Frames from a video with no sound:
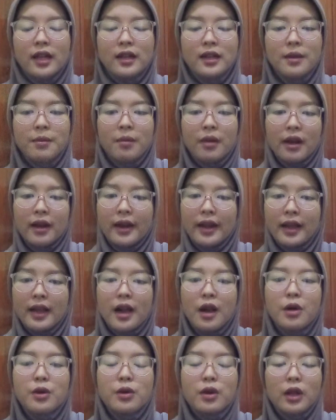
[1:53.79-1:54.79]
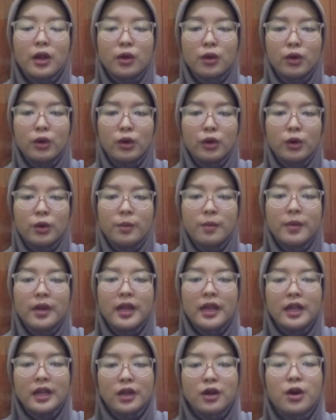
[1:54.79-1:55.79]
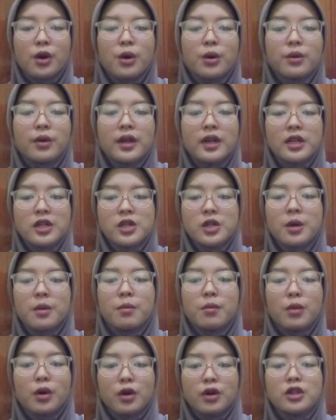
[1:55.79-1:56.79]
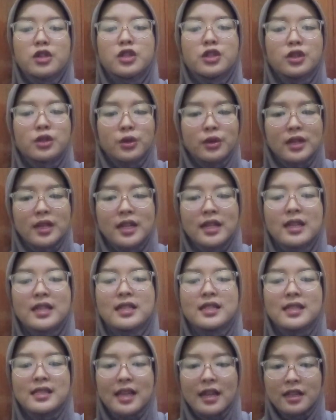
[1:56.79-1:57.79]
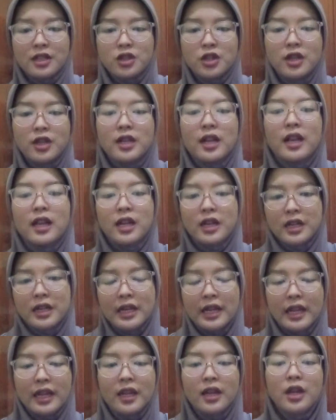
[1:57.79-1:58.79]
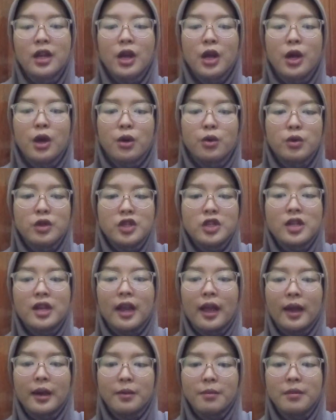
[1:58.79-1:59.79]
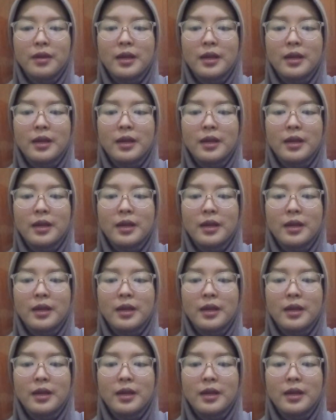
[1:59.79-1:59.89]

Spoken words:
The Merdeka curriculum encourage more student-centered learning, which can